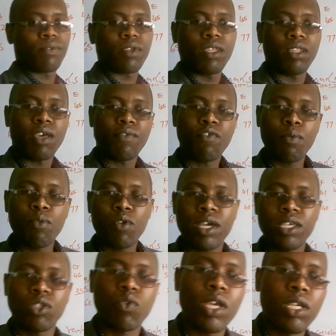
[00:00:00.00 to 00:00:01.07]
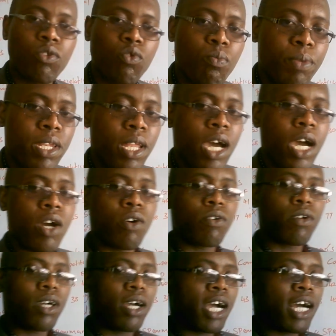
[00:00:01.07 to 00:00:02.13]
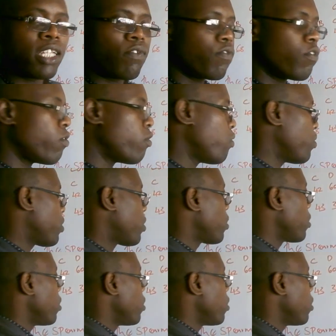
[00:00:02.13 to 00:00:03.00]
the formula is going to be now as follows.